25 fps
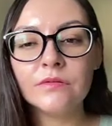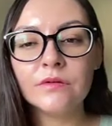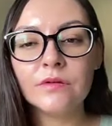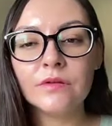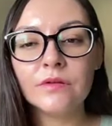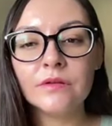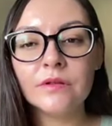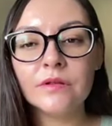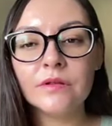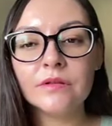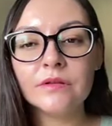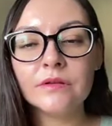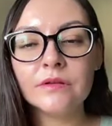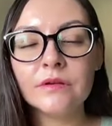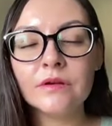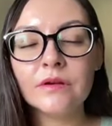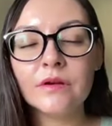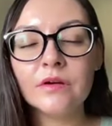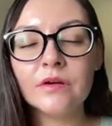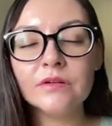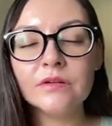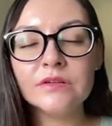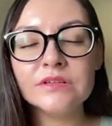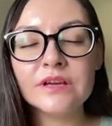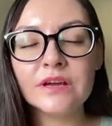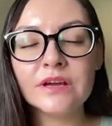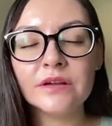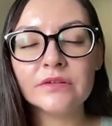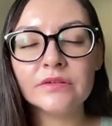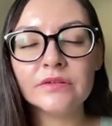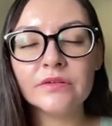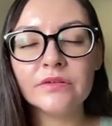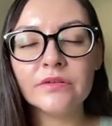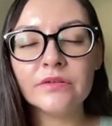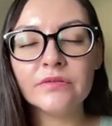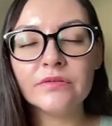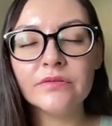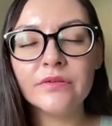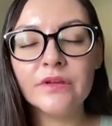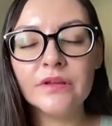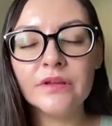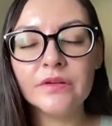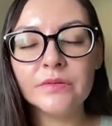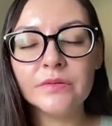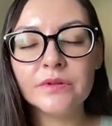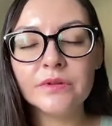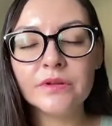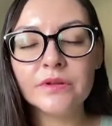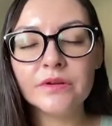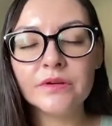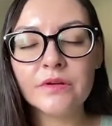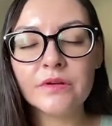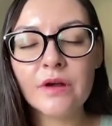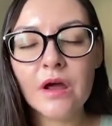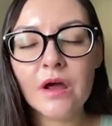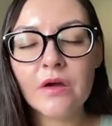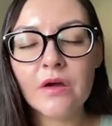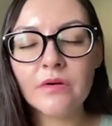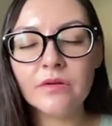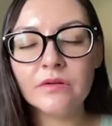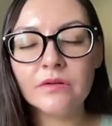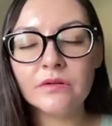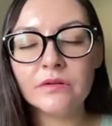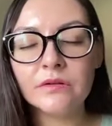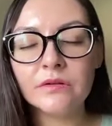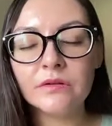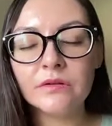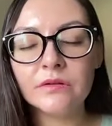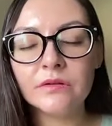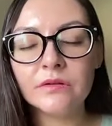Feeling the contact of the feet with the ground.